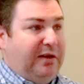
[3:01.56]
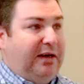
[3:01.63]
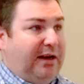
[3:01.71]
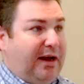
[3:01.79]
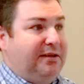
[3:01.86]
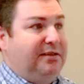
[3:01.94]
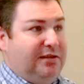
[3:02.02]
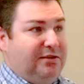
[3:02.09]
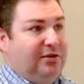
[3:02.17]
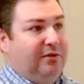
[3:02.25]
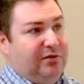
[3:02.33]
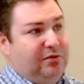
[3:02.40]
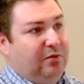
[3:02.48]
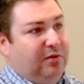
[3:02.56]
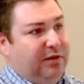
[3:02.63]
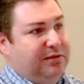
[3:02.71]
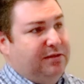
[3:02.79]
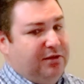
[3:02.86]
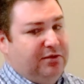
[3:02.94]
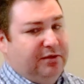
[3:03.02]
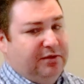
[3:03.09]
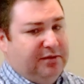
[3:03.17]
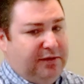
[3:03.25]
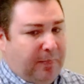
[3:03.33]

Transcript: many IT service organizations.